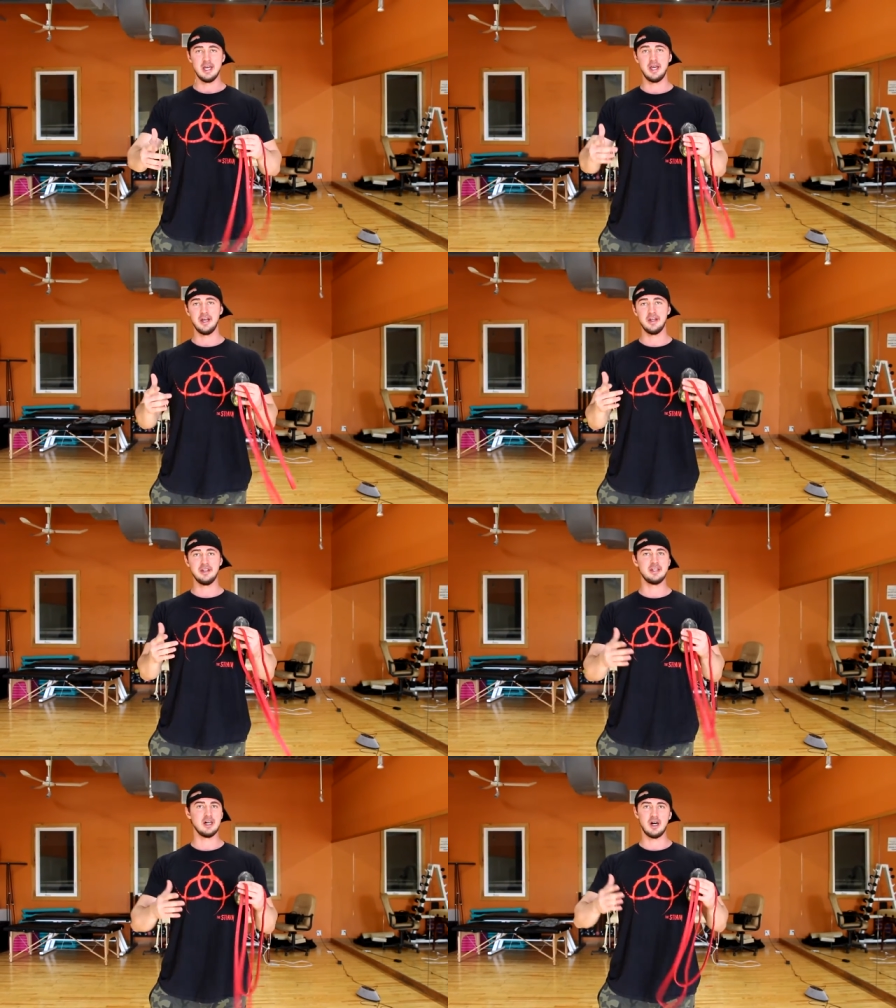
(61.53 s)

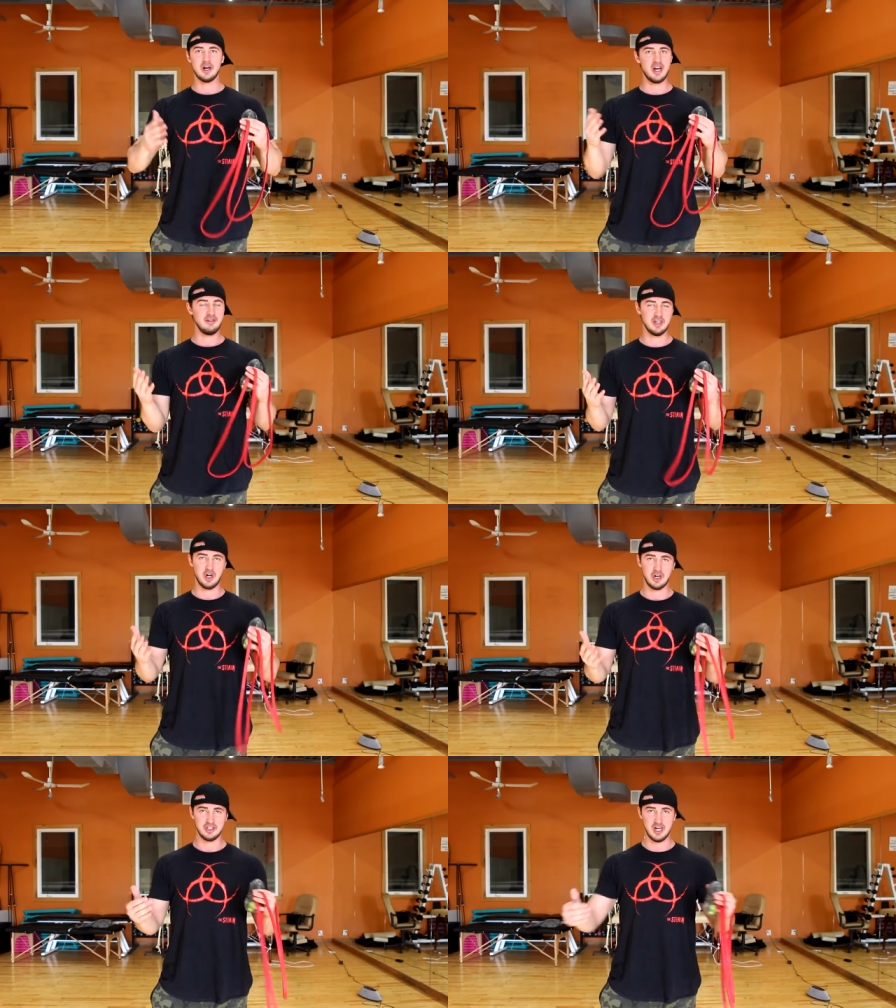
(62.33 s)
and are having a
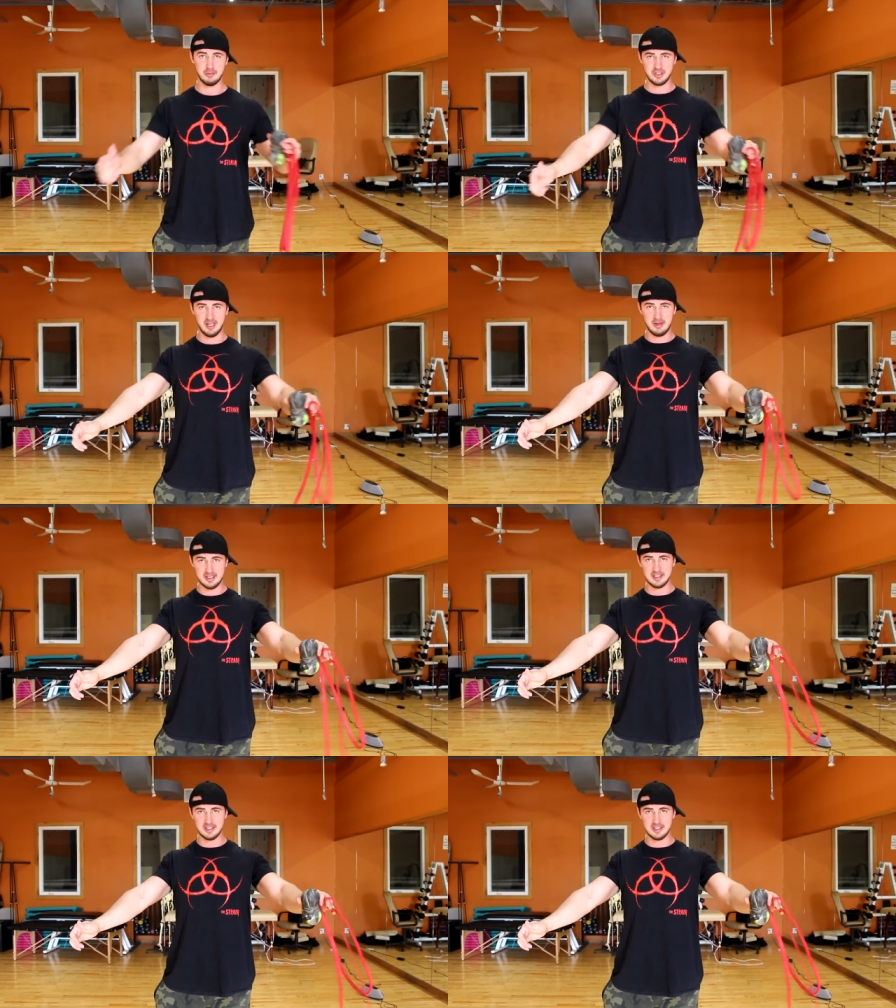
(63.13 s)
hard time to stabilize the